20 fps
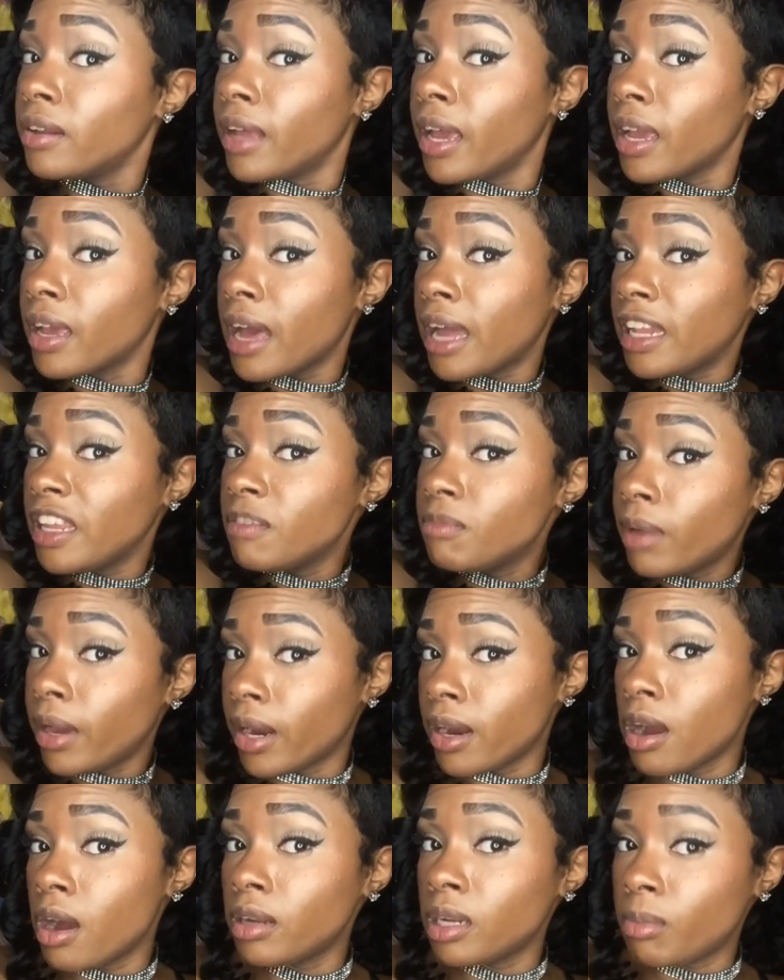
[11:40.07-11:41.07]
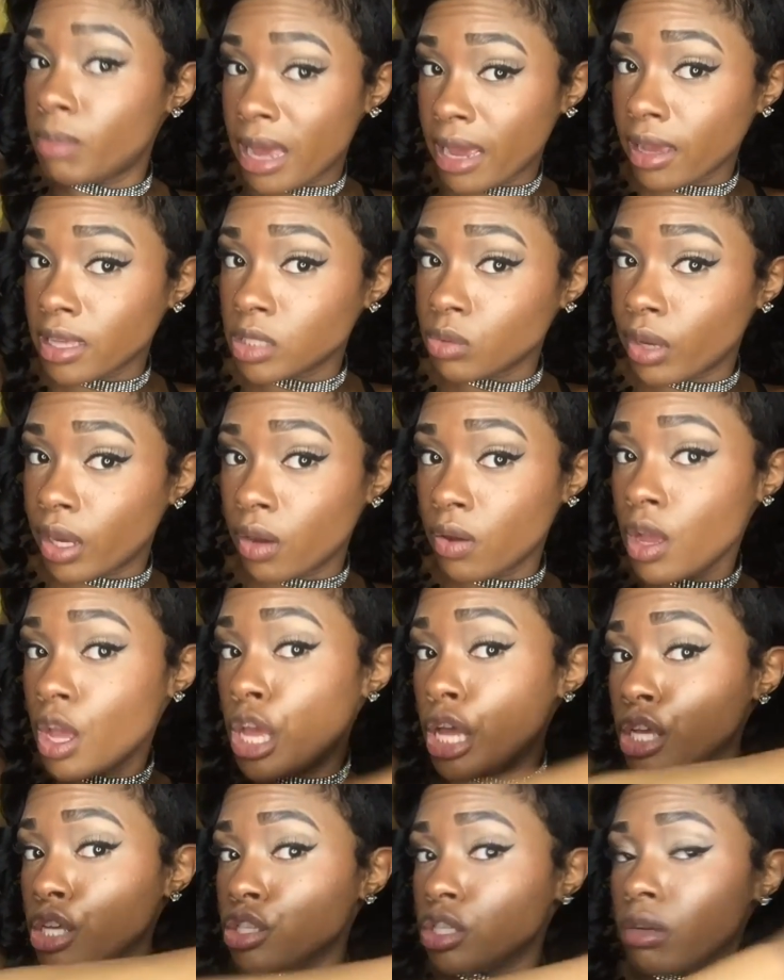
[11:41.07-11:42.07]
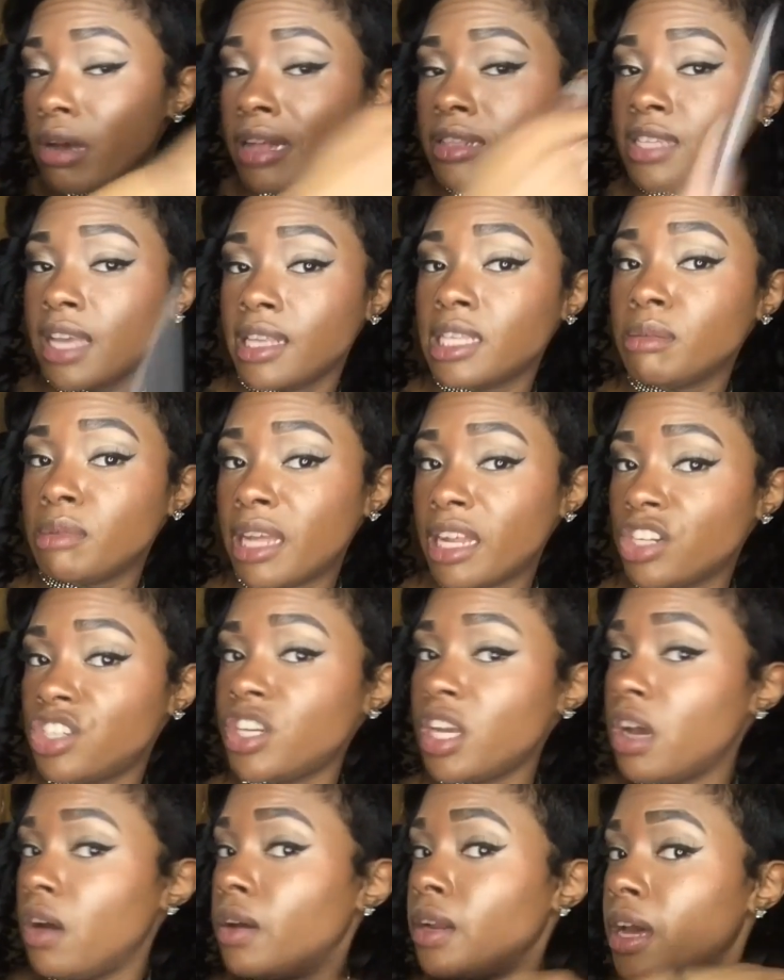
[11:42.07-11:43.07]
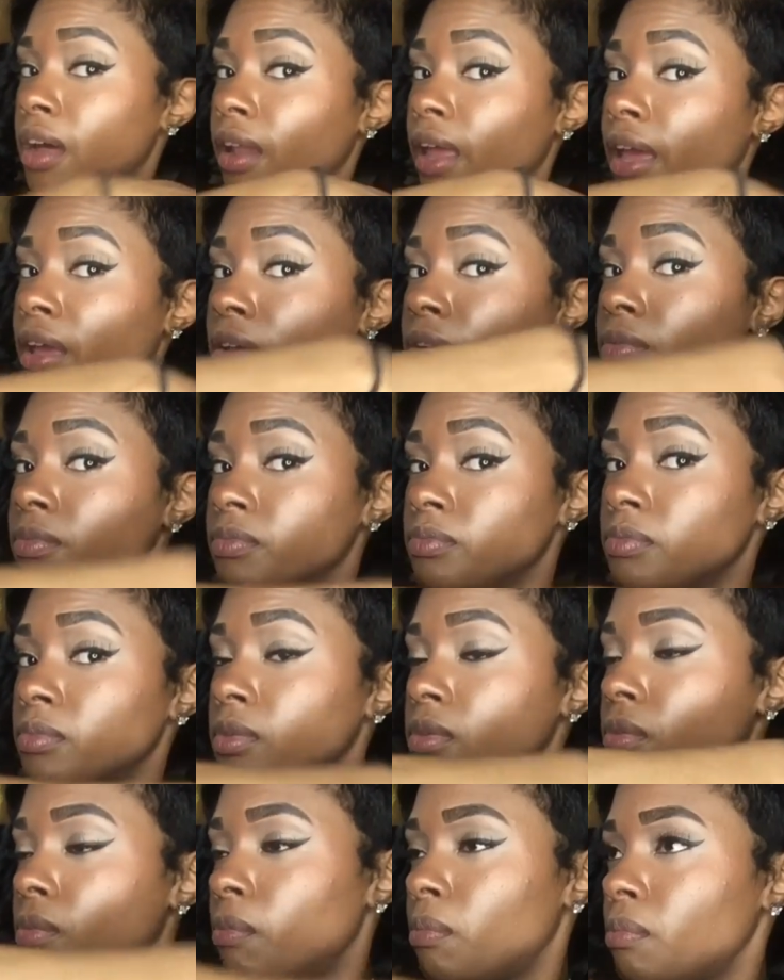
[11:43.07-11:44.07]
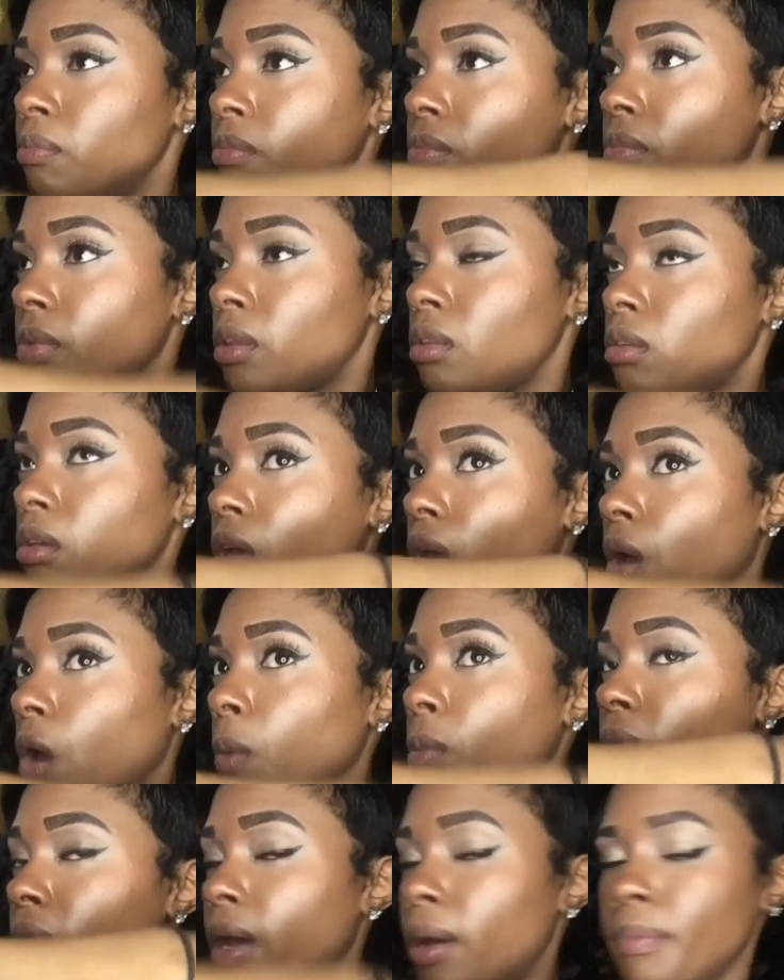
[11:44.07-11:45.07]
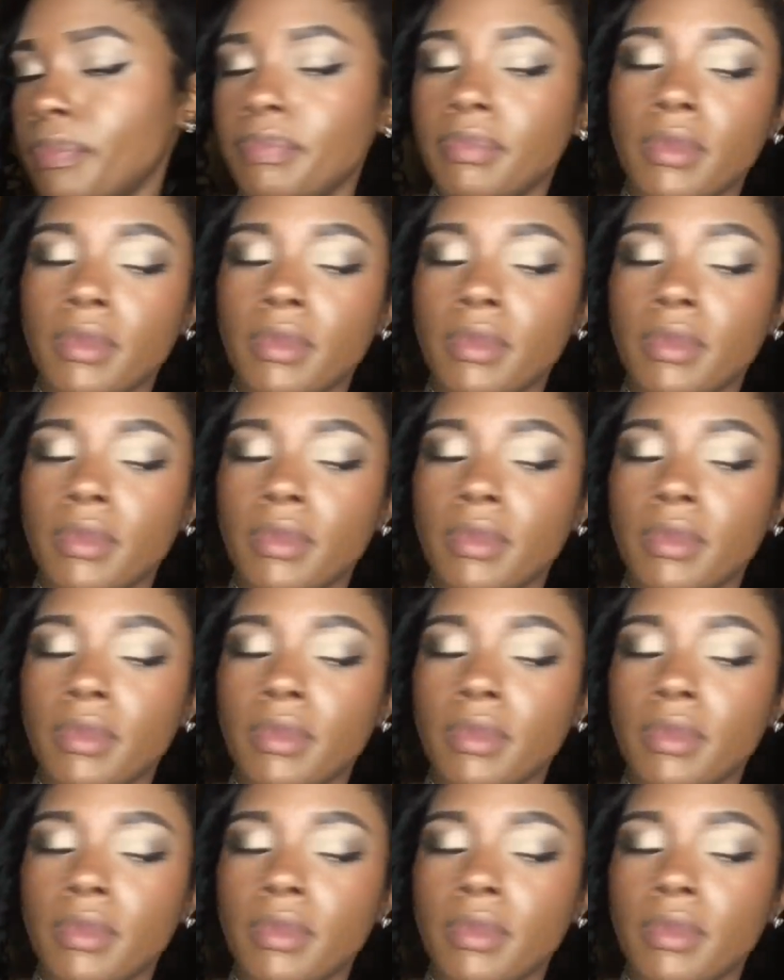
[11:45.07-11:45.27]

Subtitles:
Like, I leave my hair out in the back as well. So I take some of that gel and I, like, comb it up.